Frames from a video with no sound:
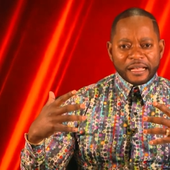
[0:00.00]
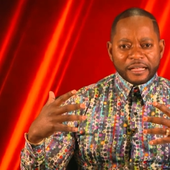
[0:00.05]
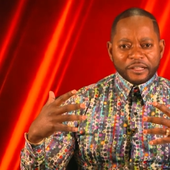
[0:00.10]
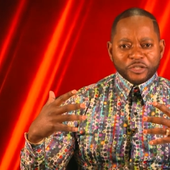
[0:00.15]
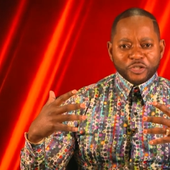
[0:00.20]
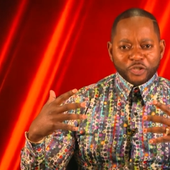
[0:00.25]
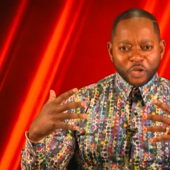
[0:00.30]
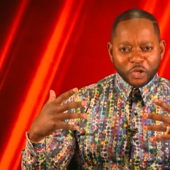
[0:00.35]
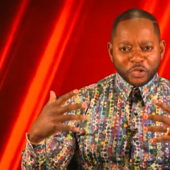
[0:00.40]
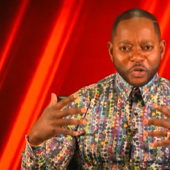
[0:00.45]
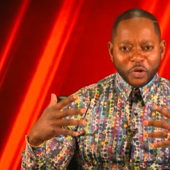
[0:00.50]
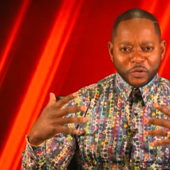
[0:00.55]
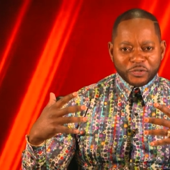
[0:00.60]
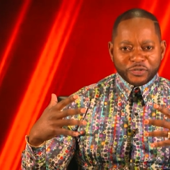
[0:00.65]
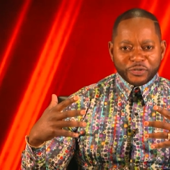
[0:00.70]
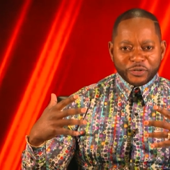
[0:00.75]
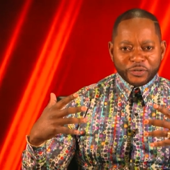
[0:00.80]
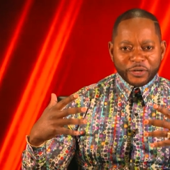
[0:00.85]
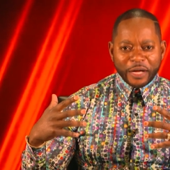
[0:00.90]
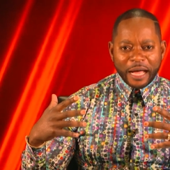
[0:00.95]
your
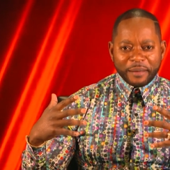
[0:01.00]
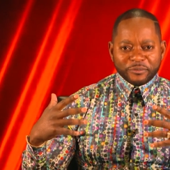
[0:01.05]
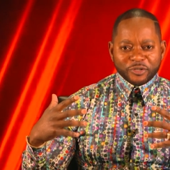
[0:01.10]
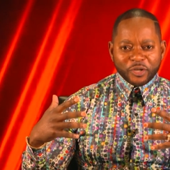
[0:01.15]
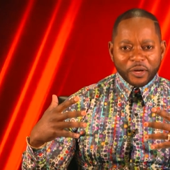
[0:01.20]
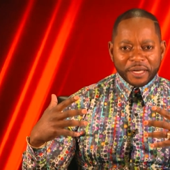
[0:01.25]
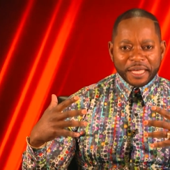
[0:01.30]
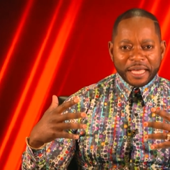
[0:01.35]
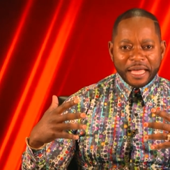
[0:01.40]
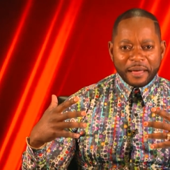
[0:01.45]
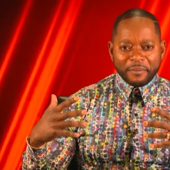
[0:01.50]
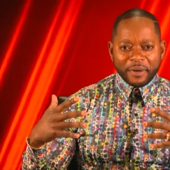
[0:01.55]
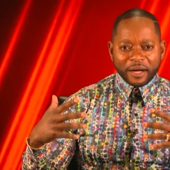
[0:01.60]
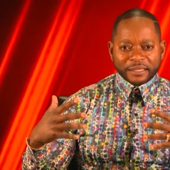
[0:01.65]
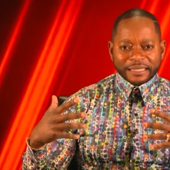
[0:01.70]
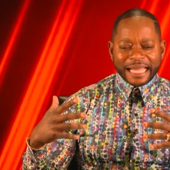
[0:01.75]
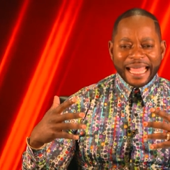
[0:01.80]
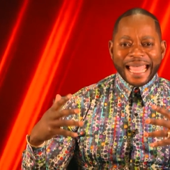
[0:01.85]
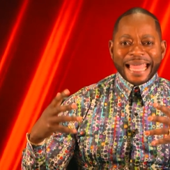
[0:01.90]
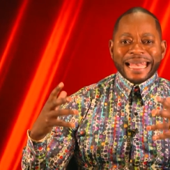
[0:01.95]
daughter I'm talking
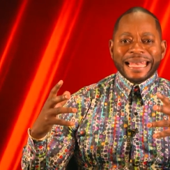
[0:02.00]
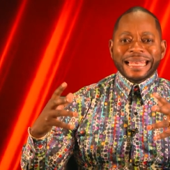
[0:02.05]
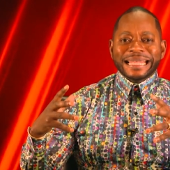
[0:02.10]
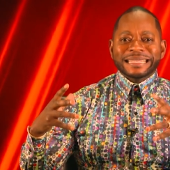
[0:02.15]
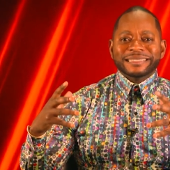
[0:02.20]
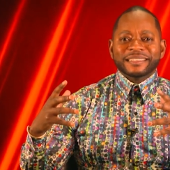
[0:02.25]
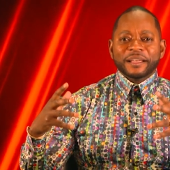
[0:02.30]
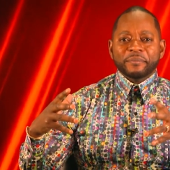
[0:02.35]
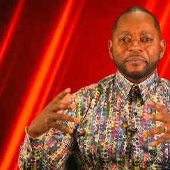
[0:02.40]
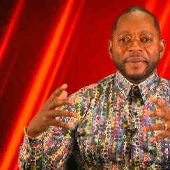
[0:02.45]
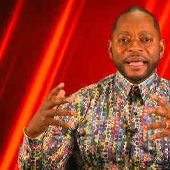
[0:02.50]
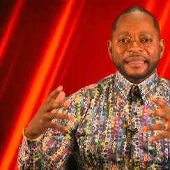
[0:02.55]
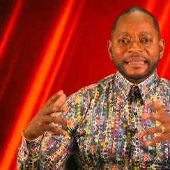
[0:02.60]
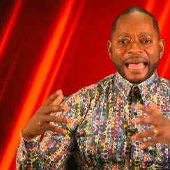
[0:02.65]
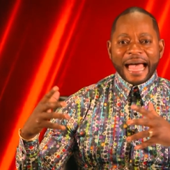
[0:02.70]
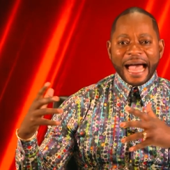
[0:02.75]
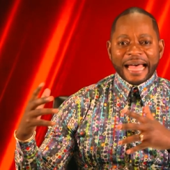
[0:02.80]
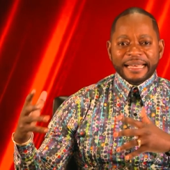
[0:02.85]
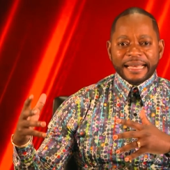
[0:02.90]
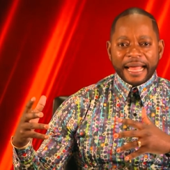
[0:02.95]
about, Elizabeth
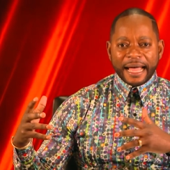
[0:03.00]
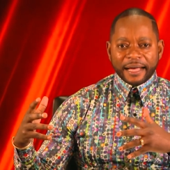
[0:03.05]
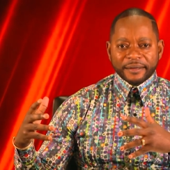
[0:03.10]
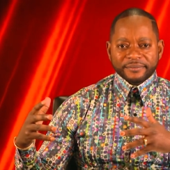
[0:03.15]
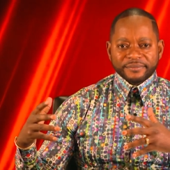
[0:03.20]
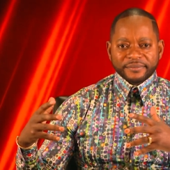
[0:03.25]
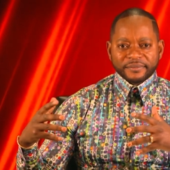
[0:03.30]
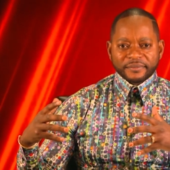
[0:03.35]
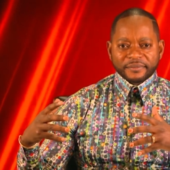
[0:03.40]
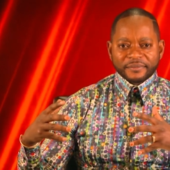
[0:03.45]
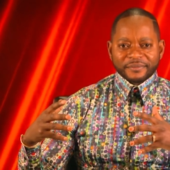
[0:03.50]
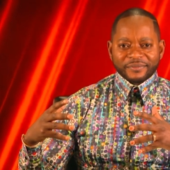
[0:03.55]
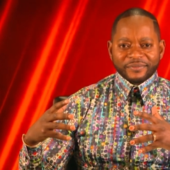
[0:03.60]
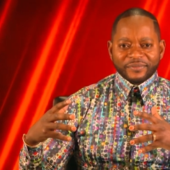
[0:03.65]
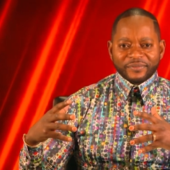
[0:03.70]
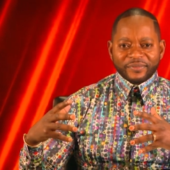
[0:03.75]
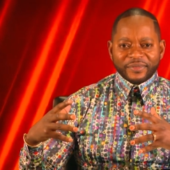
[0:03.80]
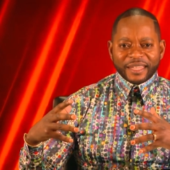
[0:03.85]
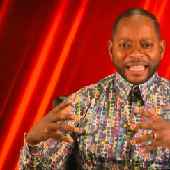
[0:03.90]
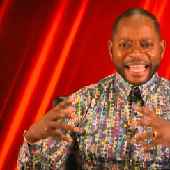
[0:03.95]
Hannah.
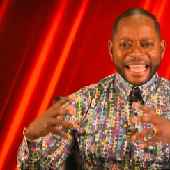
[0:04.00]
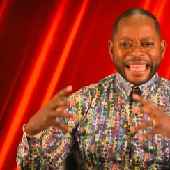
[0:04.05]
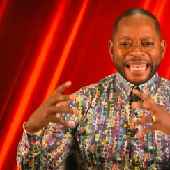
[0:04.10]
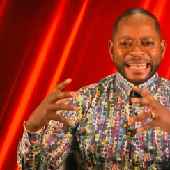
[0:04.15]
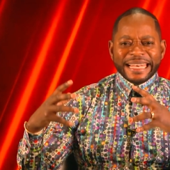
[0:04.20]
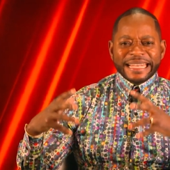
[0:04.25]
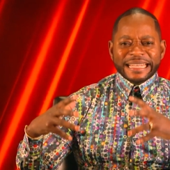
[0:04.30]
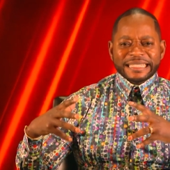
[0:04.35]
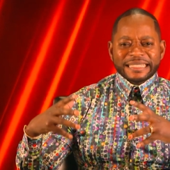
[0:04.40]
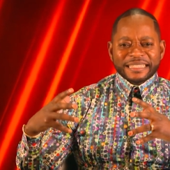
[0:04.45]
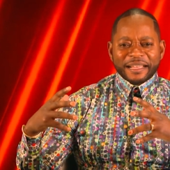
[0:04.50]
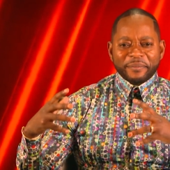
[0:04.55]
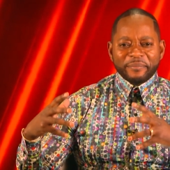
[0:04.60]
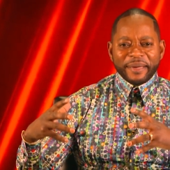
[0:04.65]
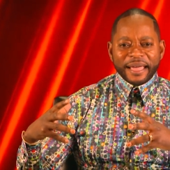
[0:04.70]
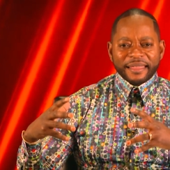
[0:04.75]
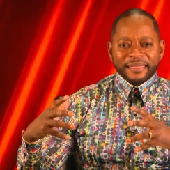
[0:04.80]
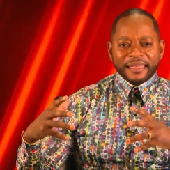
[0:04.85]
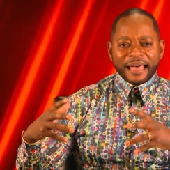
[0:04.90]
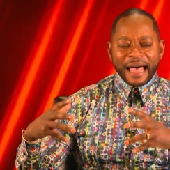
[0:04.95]

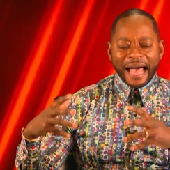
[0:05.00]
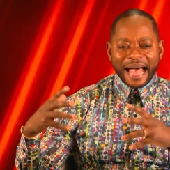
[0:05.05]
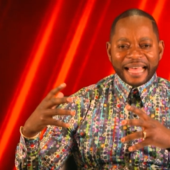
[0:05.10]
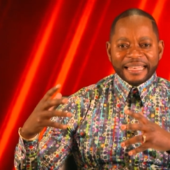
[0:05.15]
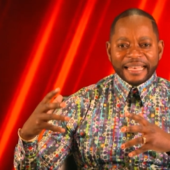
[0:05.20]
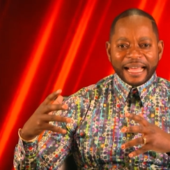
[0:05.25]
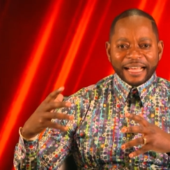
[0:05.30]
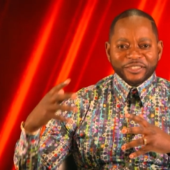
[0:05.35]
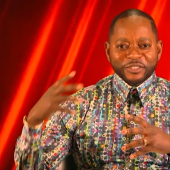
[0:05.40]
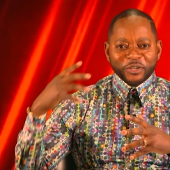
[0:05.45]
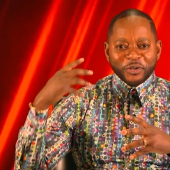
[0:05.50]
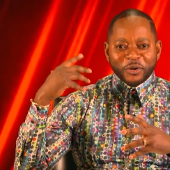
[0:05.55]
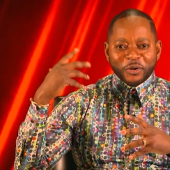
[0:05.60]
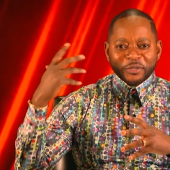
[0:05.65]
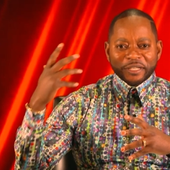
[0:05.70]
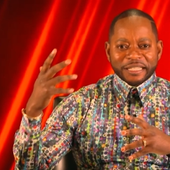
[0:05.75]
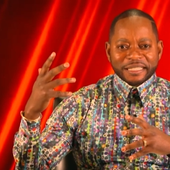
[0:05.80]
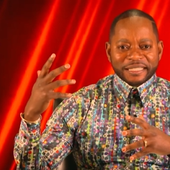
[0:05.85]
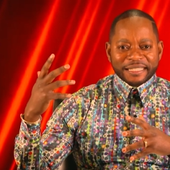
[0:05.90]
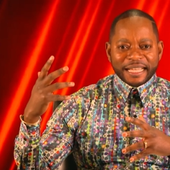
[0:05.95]
Elizabeth Hannah. The
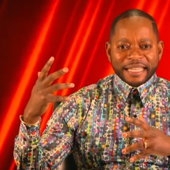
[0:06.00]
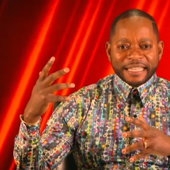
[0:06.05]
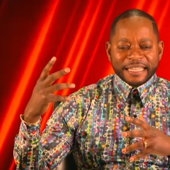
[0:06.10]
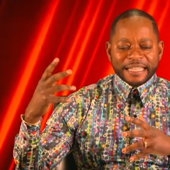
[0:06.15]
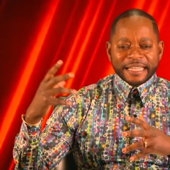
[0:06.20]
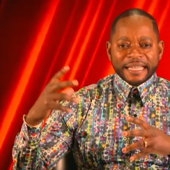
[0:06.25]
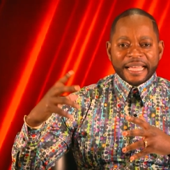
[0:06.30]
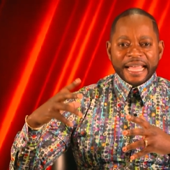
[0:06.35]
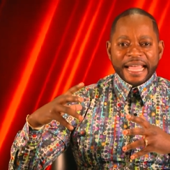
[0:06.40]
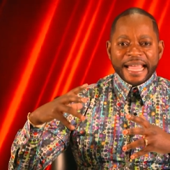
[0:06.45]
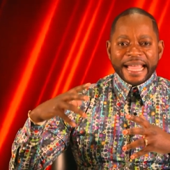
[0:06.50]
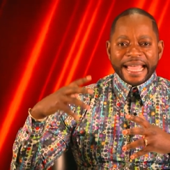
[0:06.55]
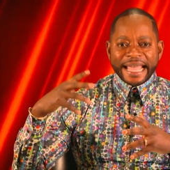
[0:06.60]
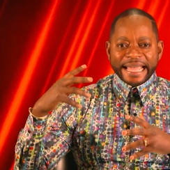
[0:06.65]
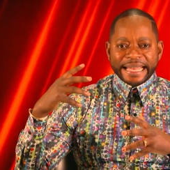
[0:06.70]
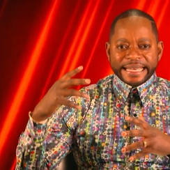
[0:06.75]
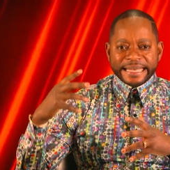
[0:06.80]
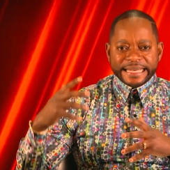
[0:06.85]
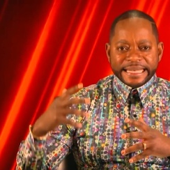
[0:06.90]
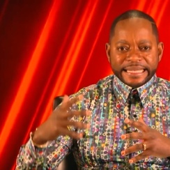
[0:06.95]
Lord is saying,
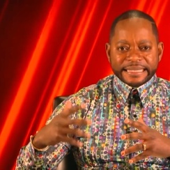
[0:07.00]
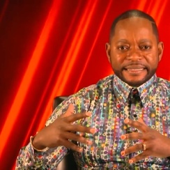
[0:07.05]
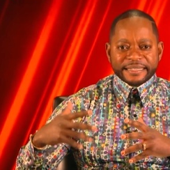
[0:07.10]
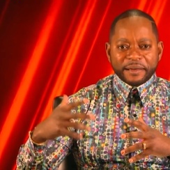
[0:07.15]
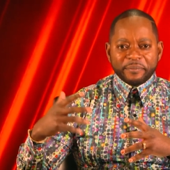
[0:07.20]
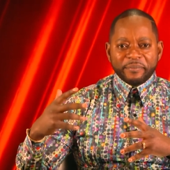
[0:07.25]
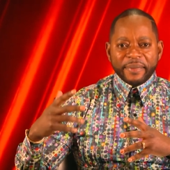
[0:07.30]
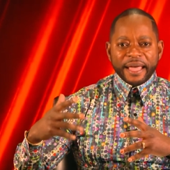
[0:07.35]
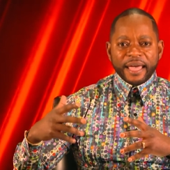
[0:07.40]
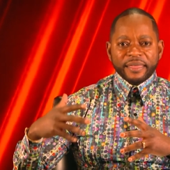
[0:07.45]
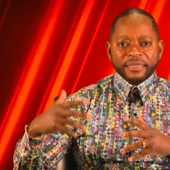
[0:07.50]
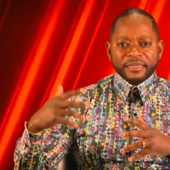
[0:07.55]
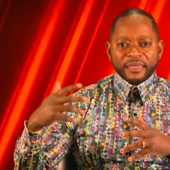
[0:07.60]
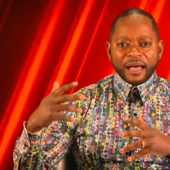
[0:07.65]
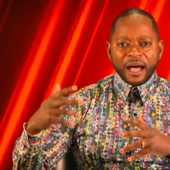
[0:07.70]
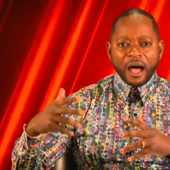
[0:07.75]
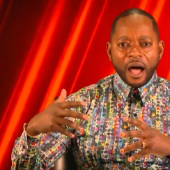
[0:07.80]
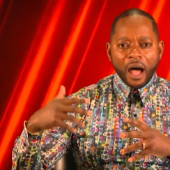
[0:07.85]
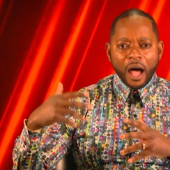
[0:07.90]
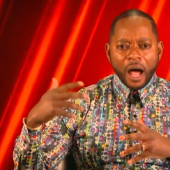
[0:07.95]
Elizabeth
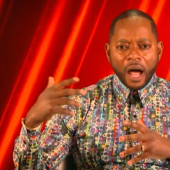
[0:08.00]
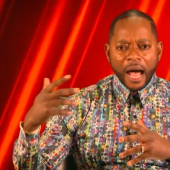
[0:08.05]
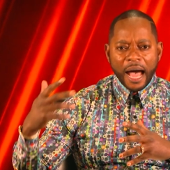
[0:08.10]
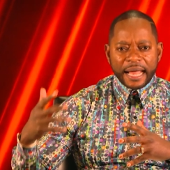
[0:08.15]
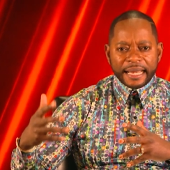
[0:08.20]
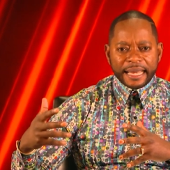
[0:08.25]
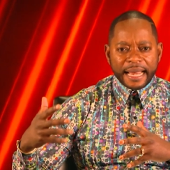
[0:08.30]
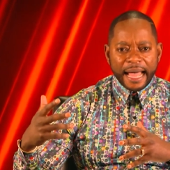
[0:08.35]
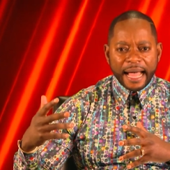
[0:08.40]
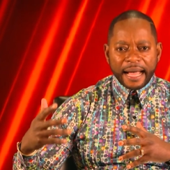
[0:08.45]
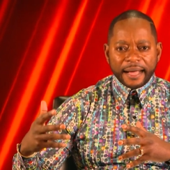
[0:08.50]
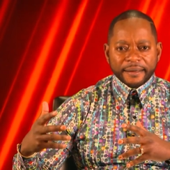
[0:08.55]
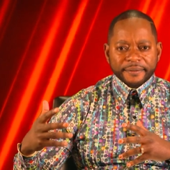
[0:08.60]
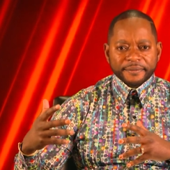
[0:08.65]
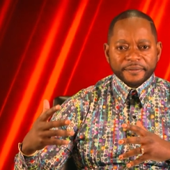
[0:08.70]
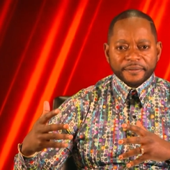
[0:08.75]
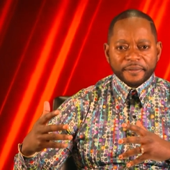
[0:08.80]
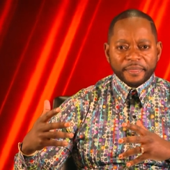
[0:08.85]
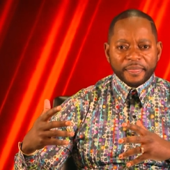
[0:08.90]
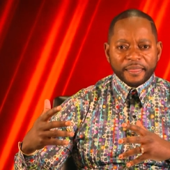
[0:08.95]
Hannah.
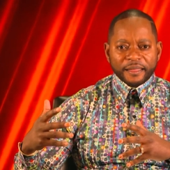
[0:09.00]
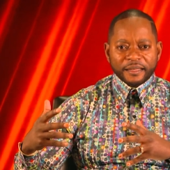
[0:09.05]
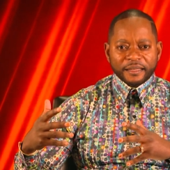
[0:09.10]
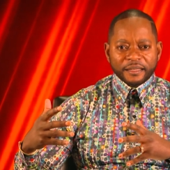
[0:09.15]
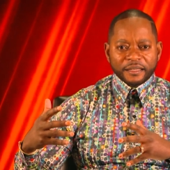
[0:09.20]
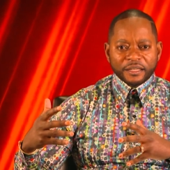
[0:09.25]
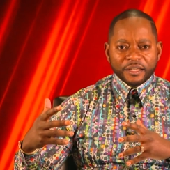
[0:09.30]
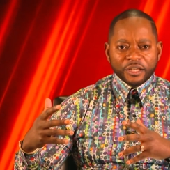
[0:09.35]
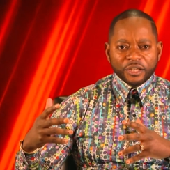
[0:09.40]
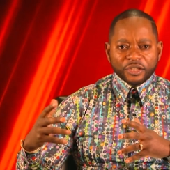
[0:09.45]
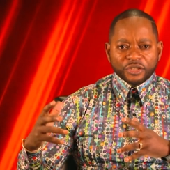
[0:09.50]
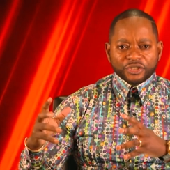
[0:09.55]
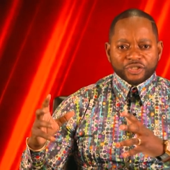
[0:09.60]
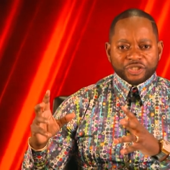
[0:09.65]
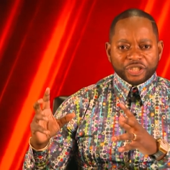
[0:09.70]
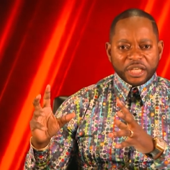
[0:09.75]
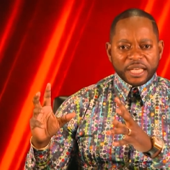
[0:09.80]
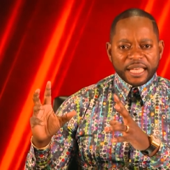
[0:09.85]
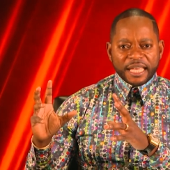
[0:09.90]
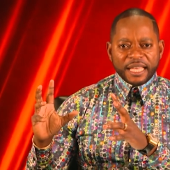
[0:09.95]

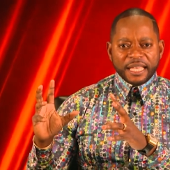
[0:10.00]
She